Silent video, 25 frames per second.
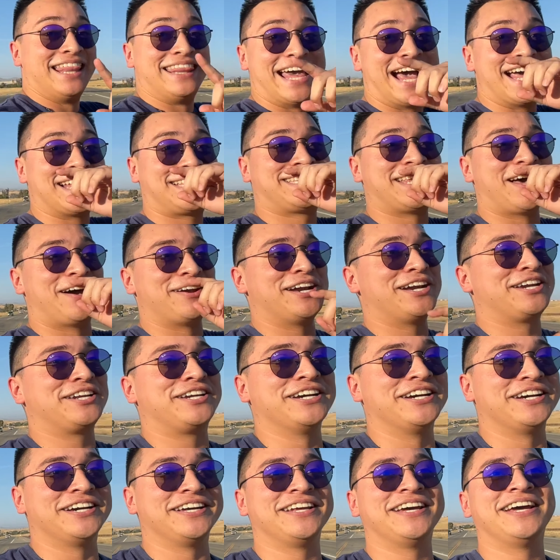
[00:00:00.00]
That sounded
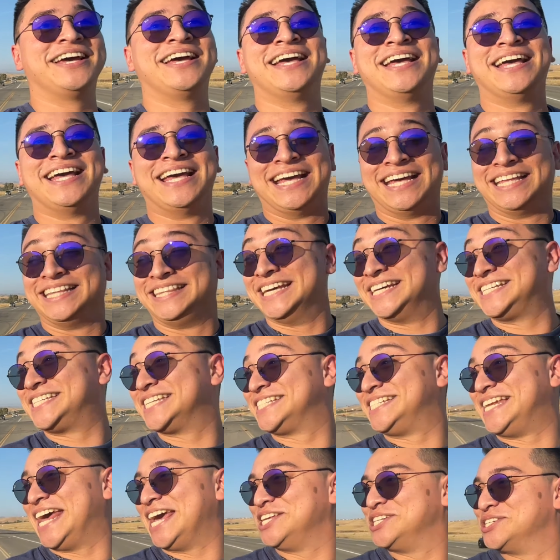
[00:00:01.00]
good. This
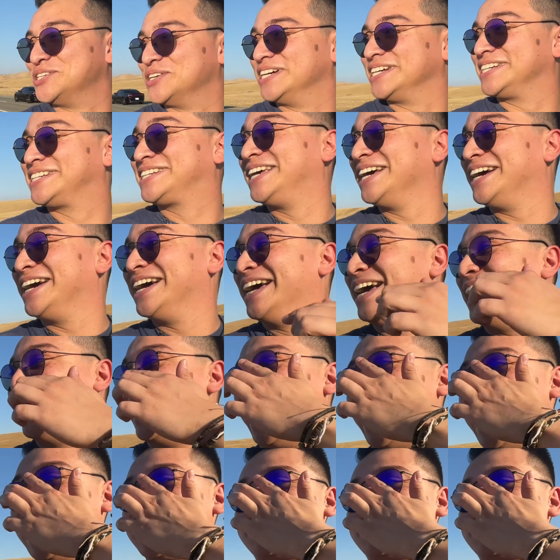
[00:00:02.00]
is dangerous. I